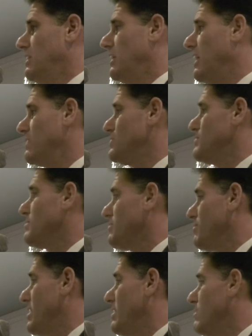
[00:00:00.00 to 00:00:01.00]
against the
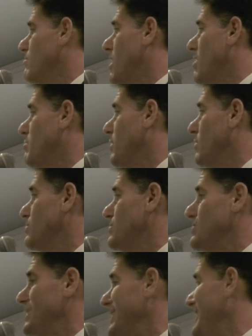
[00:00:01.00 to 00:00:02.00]
threat Iran
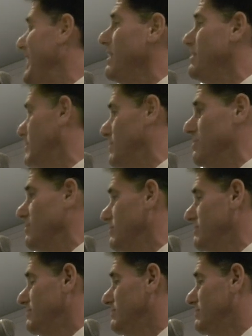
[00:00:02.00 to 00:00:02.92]
poses in any theater.